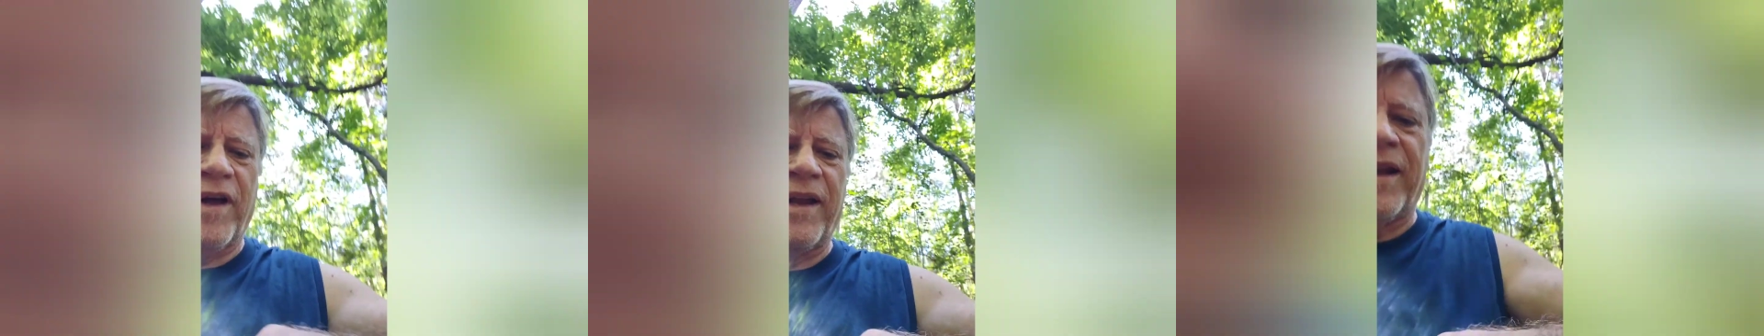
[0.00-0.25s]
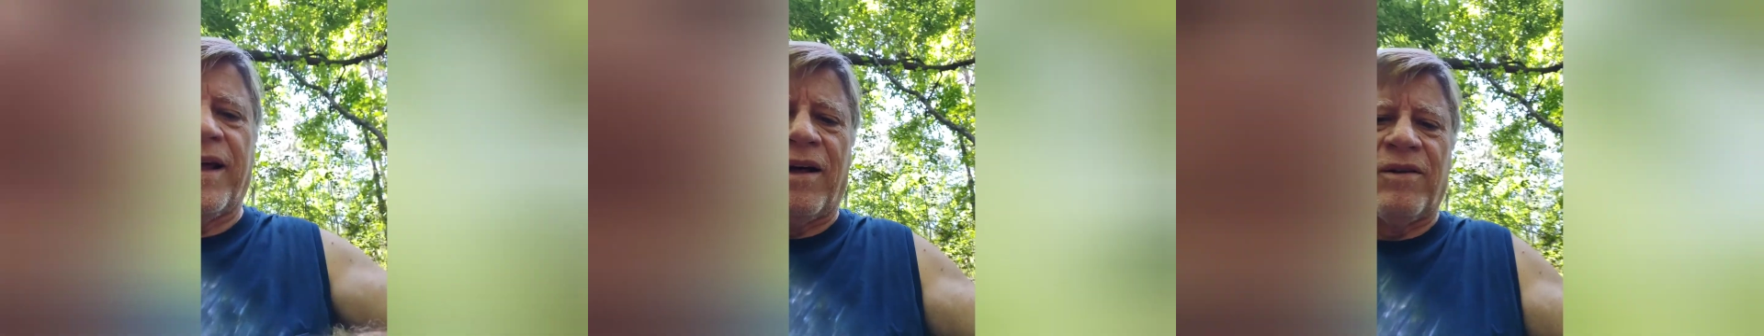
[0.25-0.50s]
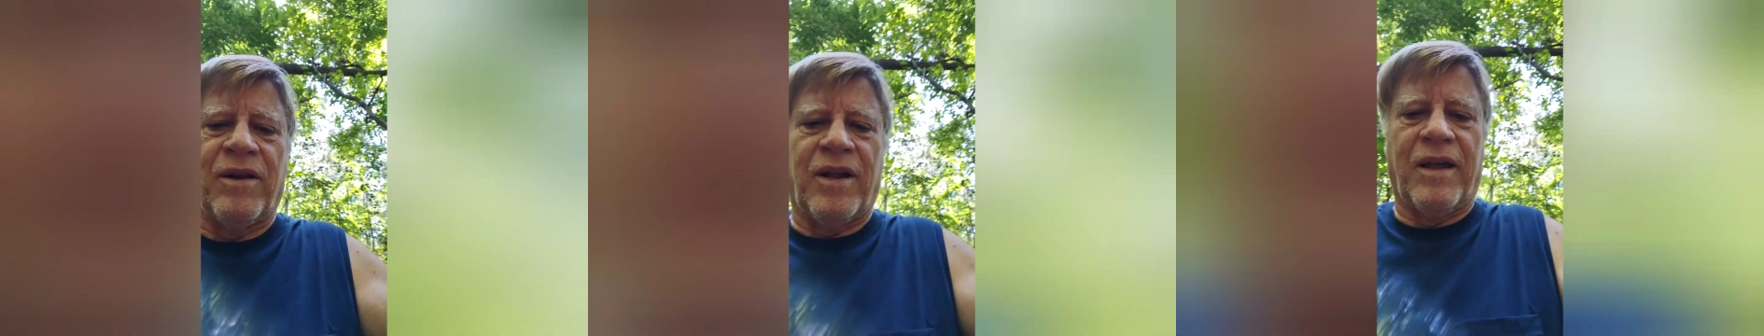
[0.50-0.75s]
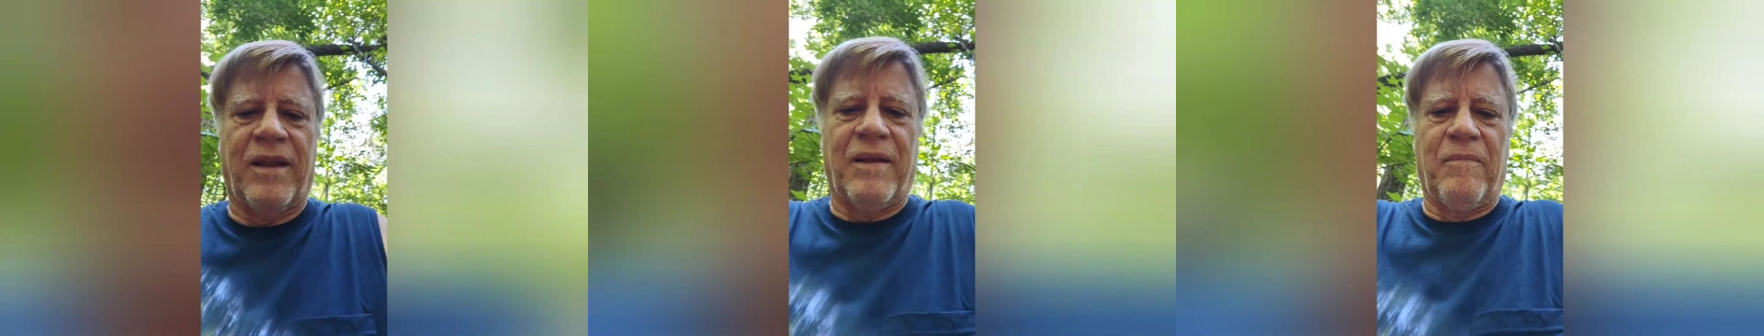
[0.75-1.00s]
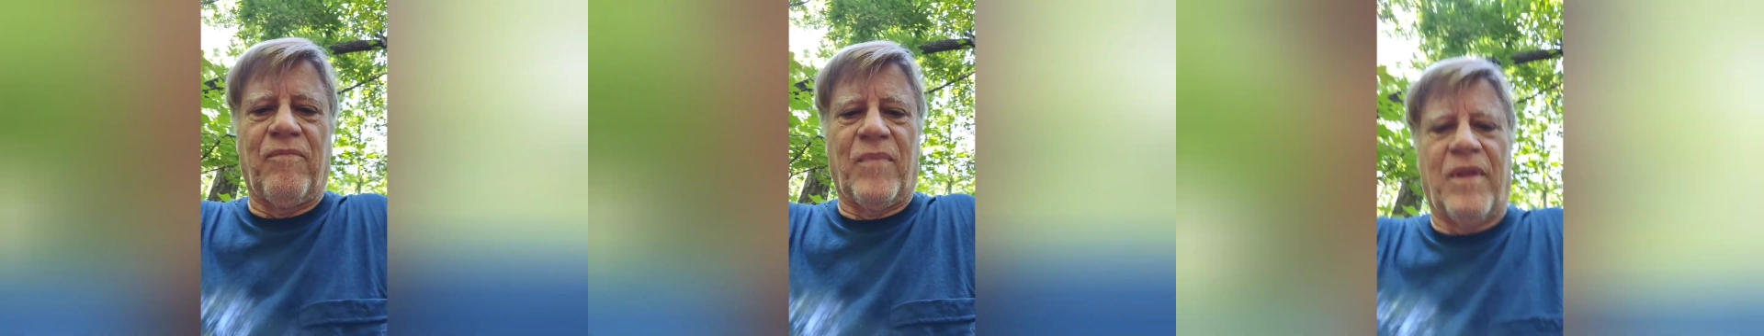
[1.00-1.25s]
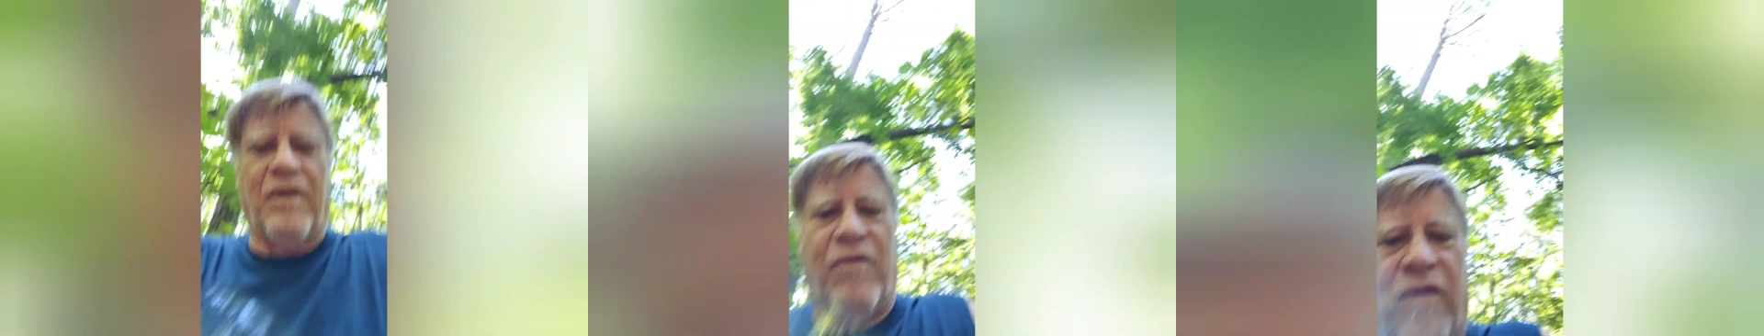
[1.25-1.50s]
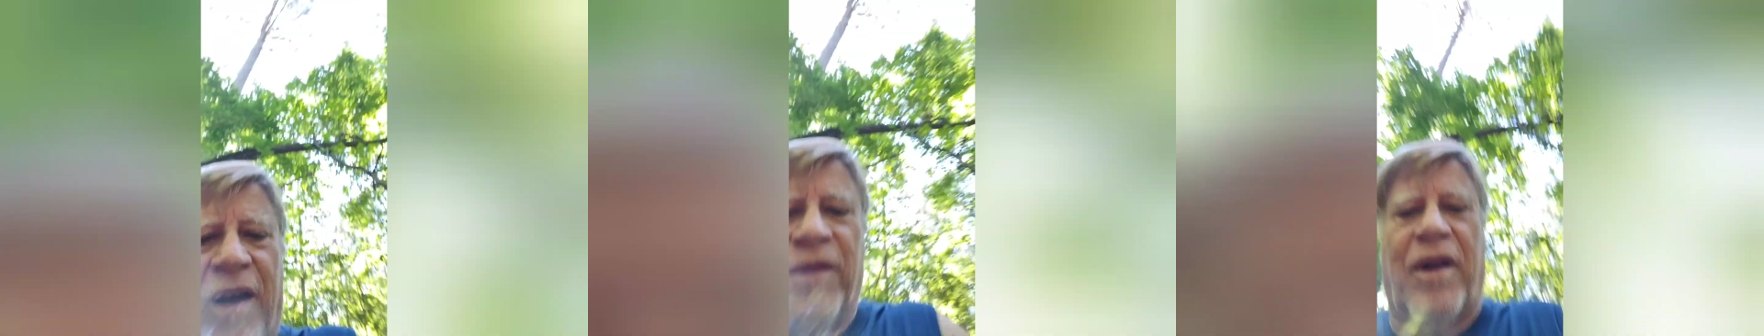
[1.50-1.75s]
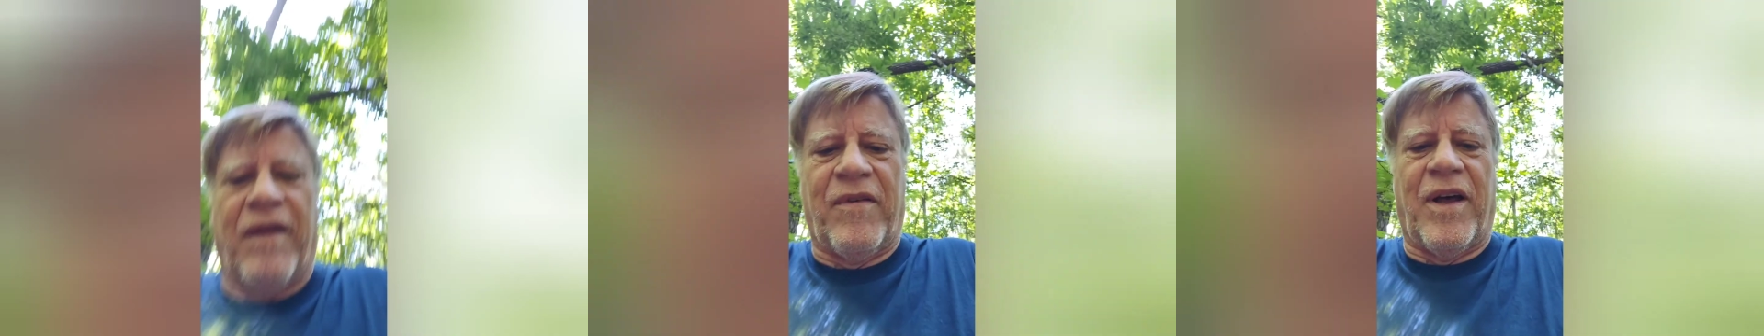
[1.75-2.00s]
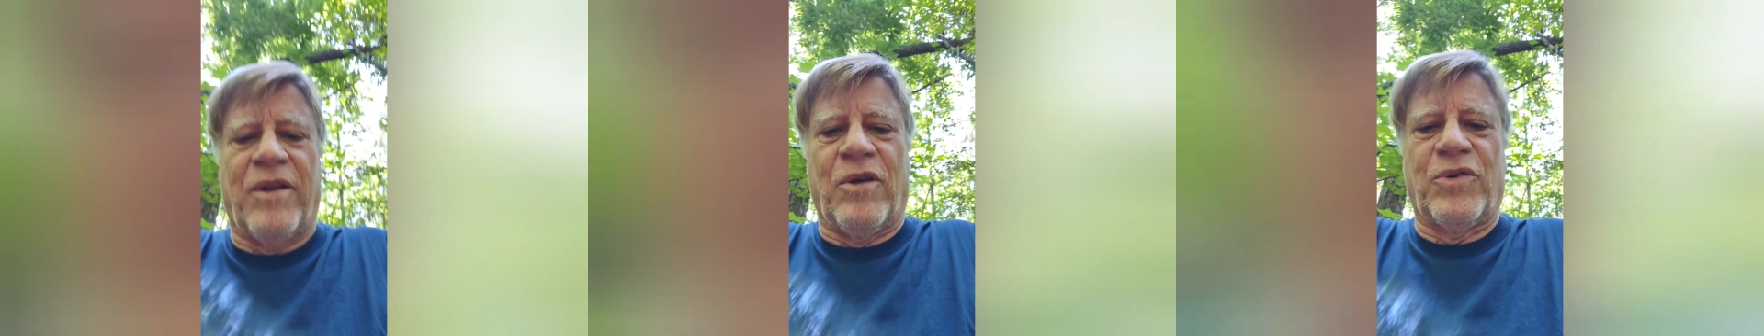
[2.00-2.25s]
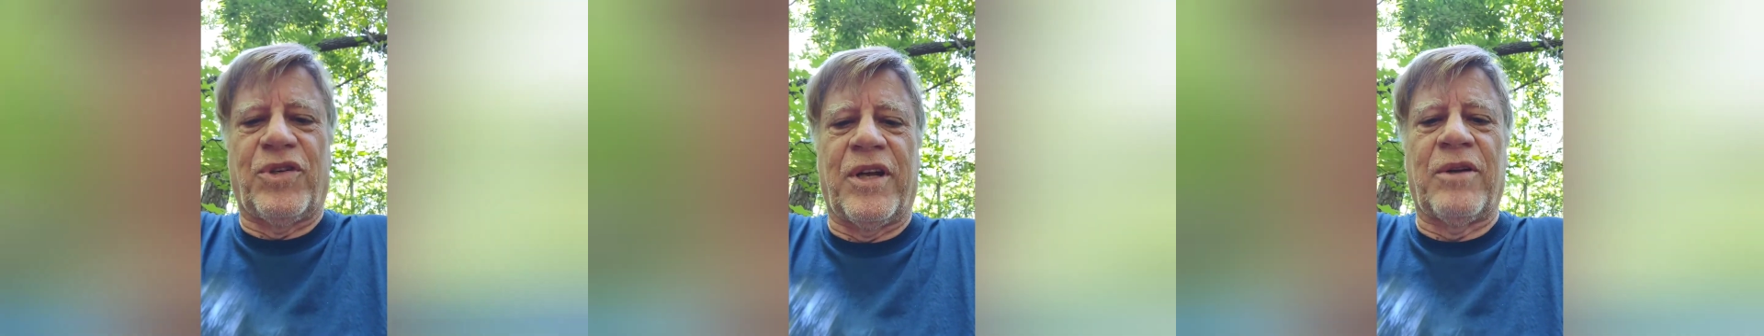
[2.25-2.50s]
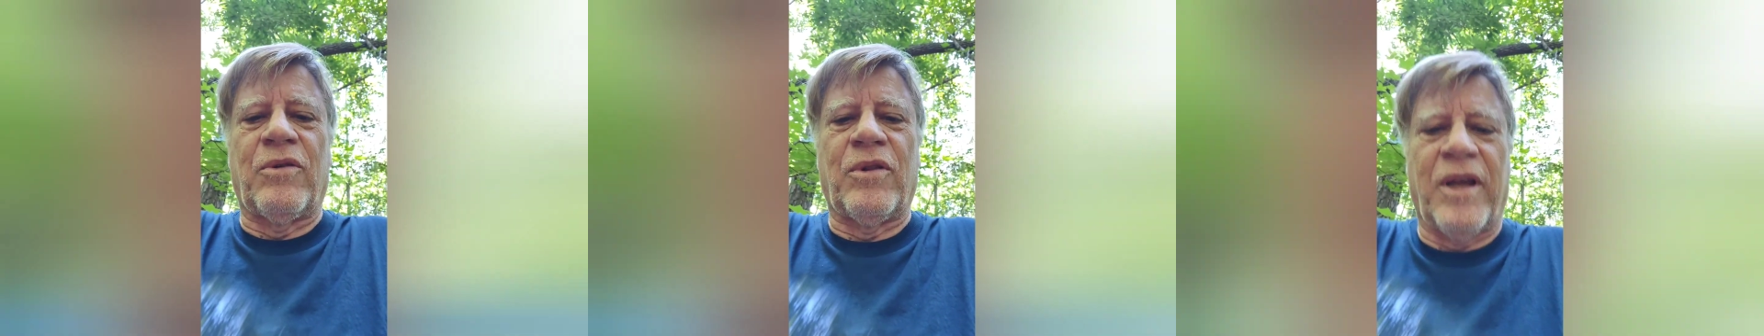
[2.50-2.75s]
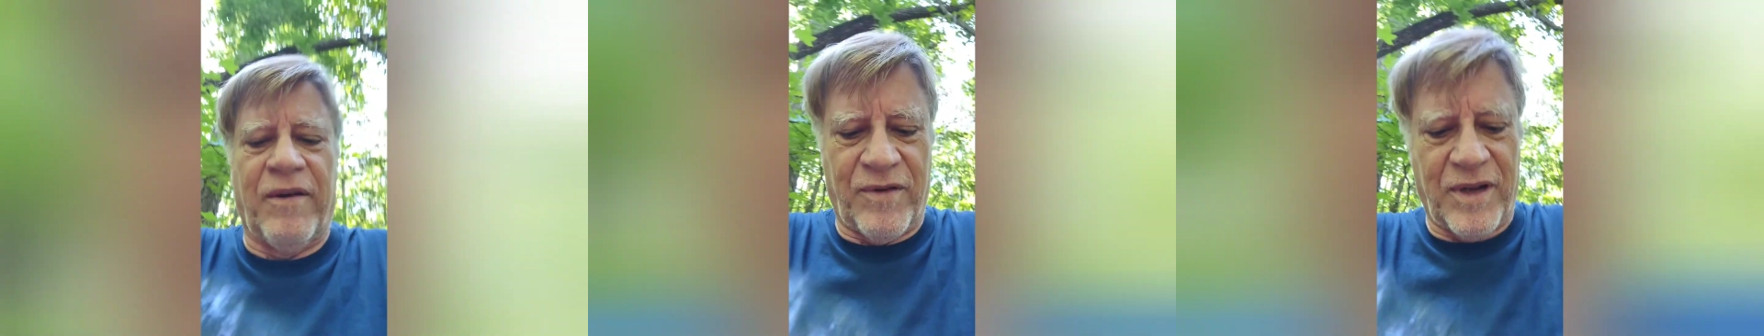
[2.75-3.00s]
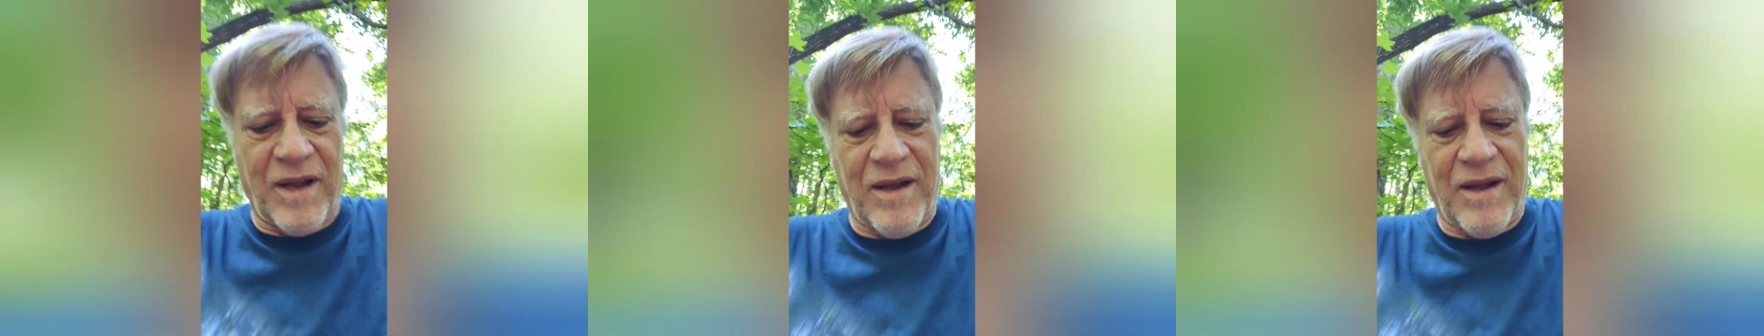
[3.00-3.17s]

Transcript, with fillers: I get out and I find that I've got no signal left.